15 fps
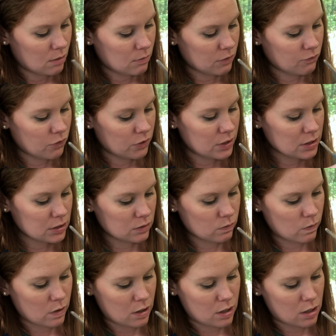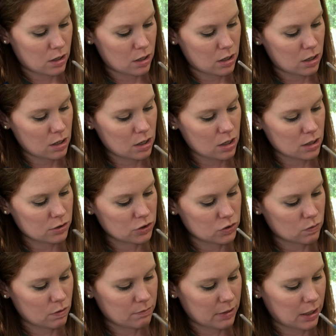But for this one, I just
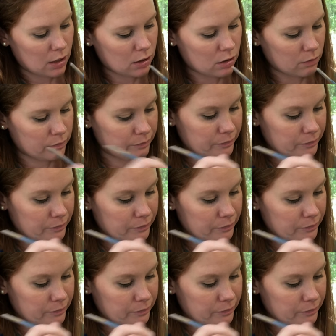want pink.